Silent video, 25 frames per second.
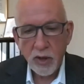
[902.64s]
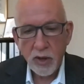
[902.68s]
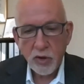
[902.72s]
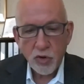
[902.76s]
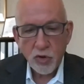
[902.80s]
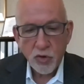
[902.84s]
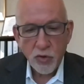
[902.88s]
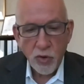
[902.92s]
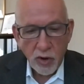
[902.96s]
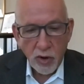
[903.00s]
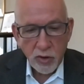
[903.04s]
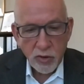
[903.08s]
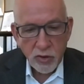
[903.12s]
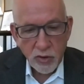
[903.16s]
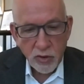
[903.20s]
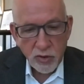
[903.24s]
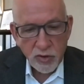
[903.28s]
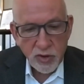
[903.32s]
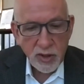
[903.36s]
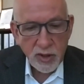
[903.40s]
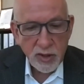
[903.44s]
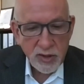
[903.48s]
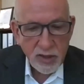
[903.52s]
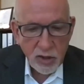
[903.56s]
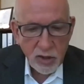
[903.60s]
instructors,
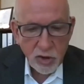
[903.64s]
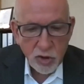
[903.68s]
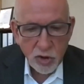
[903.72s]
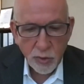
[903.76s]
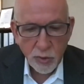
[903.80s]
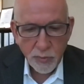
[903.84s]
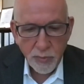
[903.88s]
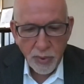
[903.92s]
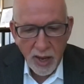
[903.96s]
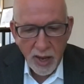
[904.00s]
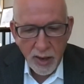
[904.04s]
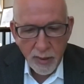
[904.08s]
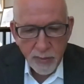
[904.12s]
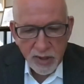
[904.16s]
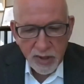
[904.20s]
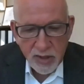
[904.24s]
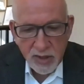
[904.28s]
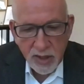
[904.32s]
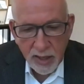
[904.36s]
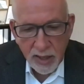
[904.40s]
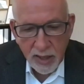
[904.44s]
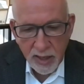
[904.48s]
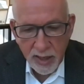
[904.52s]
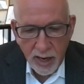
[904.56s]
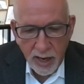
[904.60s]
and it says, should payments
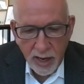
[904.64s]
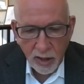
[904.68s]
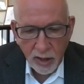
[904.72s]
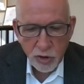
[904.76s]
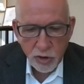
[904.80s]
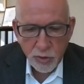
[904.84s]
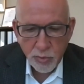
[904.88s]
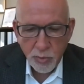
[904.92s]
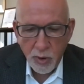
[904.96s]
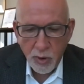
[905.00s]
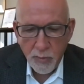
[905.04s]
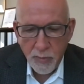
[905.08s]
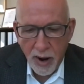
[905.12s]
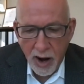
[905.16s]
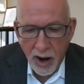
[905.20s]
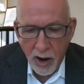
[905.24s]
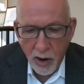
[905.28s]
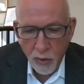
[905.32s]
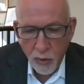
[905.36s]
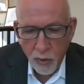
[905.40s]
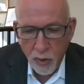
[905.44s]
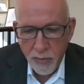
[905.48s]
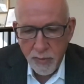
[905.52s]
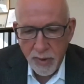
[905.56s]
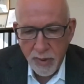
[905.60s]
that an eligible borrower
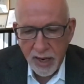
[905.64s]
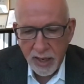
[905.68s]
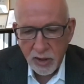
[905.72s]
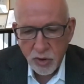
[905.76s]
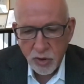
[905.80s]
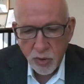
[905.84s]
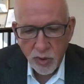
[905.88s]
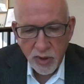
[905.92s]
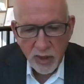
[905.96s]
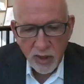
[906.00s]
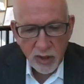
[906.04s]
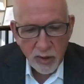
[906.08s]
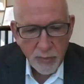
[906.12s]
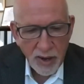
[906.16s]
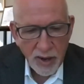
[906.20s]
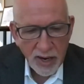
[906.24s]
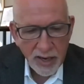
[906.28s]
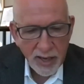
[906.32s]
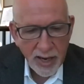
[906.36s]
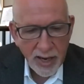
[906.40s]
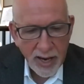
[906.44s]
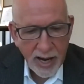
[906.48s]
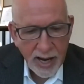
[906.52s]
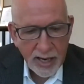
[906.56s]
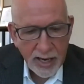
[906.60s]
were made to an
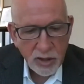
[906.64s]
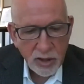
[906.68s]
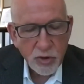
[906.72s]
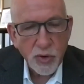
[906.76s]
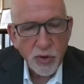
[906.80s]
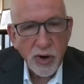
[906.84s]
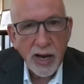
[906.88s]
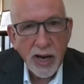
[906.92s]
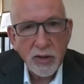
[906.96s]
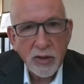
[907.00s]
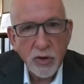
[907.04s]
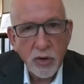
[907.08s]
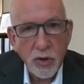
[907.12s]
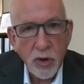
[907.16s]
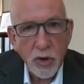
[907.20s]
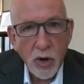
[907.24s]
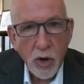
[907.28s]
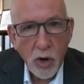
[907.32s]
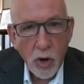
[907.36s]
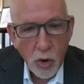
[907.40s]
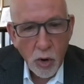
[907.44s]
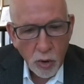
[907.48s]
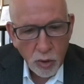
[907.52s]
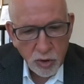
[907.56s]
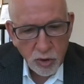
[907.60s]
independent contractor
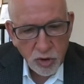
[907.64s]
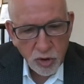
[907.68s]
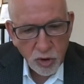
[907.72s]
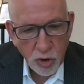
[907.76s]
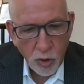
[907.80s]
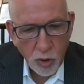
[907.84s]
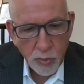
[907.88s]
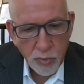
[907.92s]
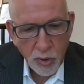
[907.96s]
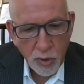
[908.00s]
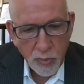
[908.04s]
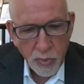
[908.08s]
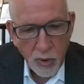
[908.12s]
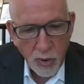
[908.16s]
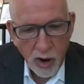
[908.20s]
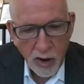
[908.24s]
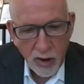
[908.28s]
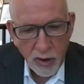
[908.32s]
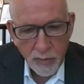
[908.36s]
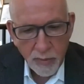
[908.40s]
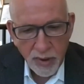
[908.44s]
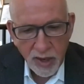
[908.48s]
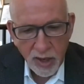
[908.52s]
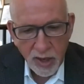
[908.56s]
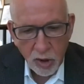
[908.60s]
or sole proprietor
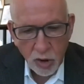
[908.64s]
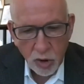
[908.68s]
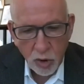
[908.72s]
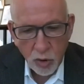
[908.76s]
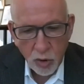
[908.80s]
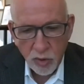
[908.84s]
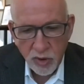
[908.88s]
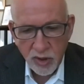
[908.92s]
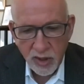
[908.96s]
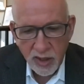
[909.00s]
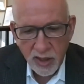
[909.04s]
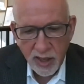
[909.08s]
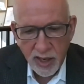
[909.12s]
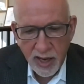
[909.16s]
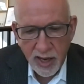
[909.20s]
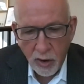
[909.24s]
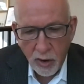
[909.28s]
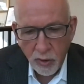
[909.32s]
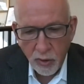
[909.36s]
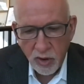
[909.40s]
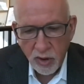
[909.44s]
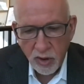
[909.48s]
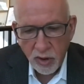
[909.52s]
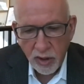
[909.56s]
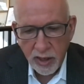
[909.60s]
be included in
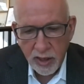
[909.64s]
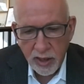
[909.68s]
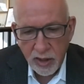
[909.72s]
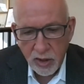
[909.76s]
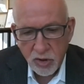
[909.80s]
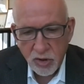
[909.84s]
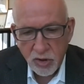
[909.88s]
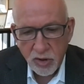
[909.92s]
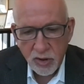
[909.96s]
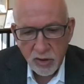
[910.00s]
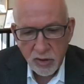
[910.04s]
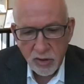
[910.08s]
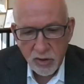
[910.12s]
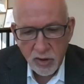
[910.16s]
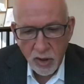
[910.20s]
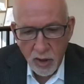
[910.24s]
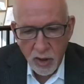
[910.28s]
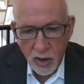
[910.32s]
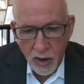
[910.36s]
calculations